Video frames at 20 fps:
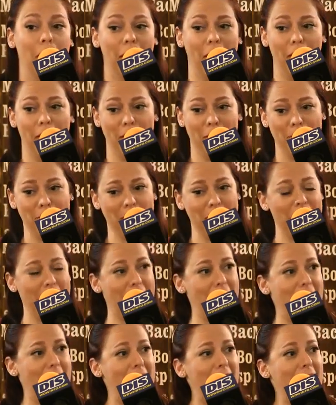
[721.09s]

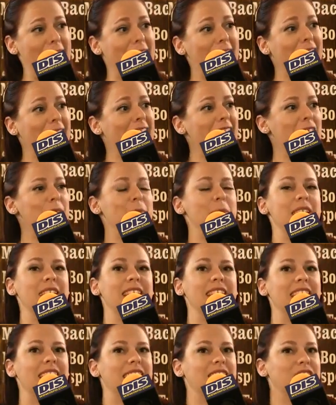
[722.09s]
Okay. I
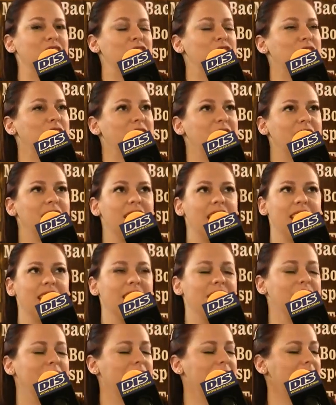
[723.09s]
mean, it's just
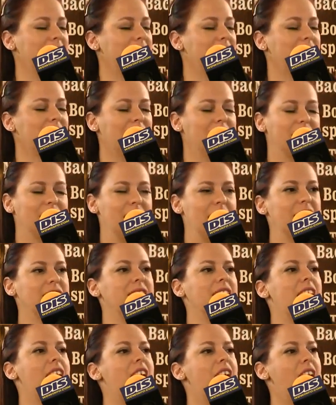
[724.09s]
and
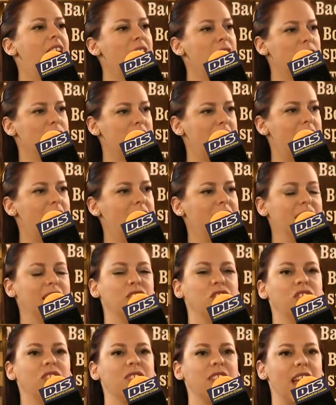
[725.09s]
to have that
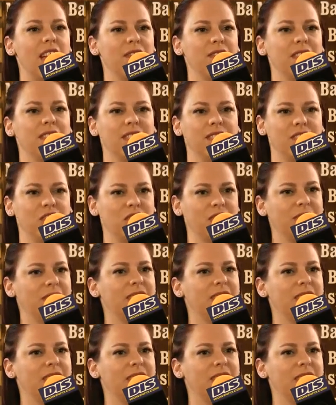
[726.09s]
and just have to just